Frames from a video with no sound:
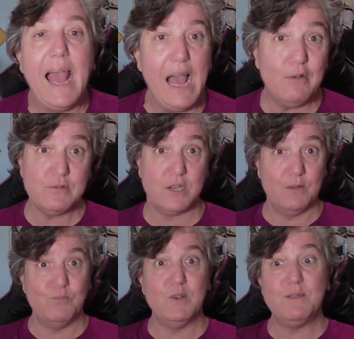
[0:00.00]

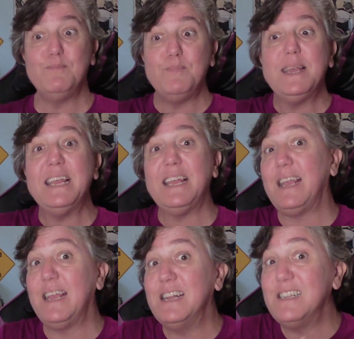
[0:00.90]
outcome would be
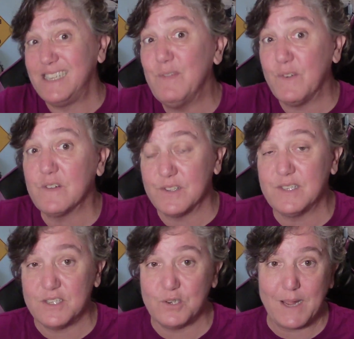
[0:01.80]
in a difficult
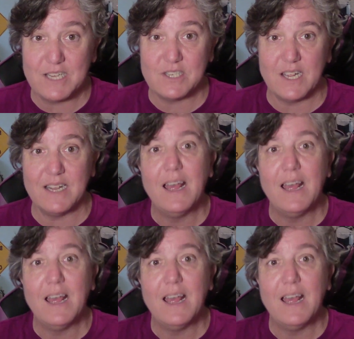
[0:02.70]
situation.